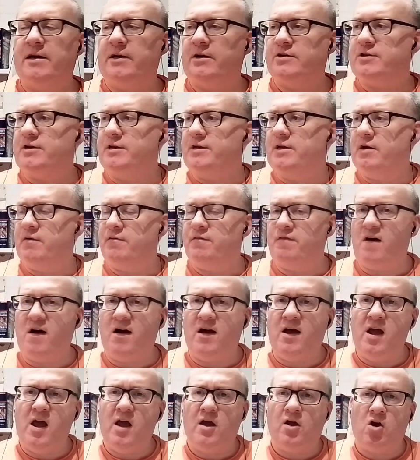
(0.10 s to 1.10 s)
Johnstone here,
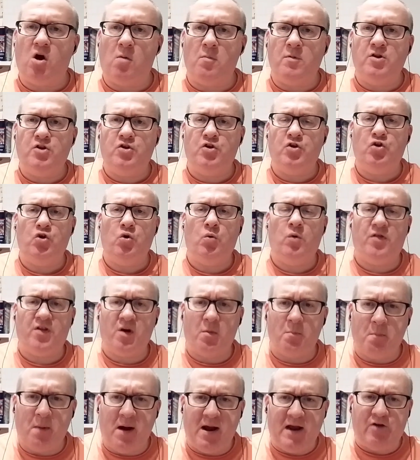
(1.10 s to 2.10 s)
Fat coming to you with
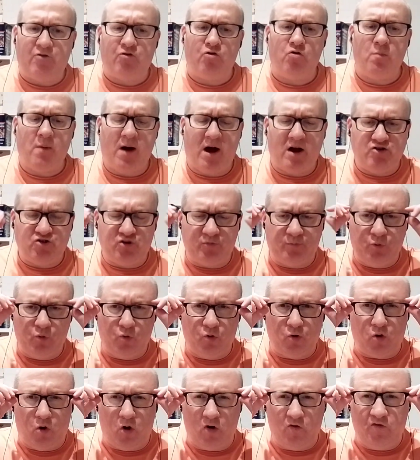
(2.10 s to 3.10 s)
a micro match
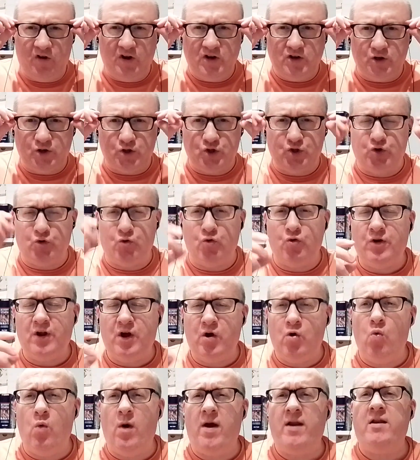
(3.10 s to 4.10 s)
report on Rangers'
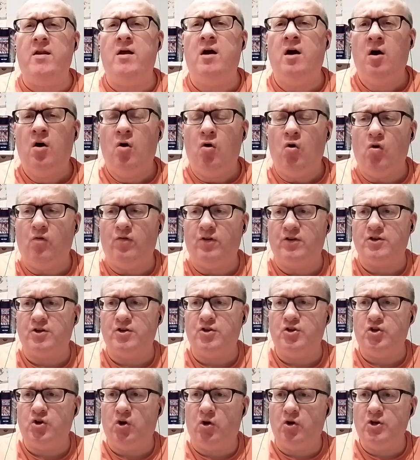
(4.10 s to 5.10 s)
2-0 win over
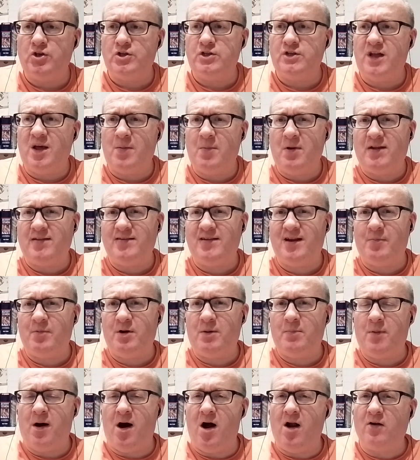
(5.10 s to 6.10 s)
St Johnstone at
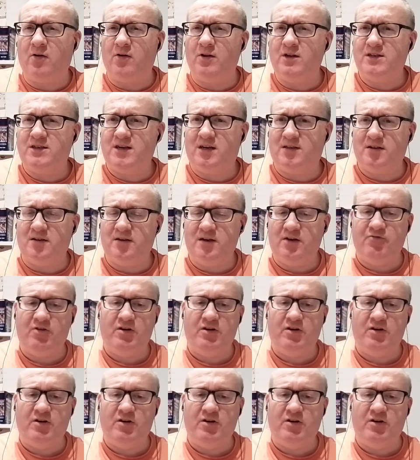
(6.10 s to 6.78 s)
McDermott Park on Saturday.